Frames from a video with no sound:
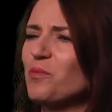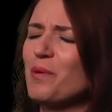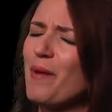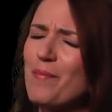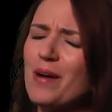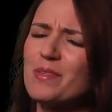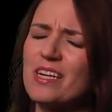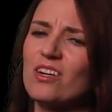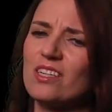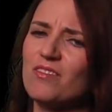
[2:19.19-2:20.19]
But my mom's
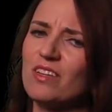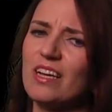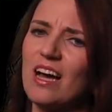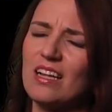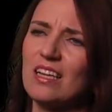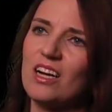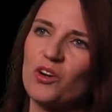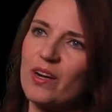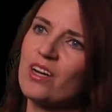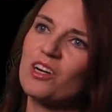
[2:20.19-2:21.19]
hair definitely got a lot
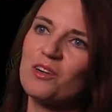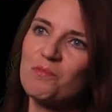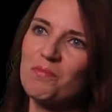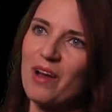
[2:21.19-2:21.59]
grayer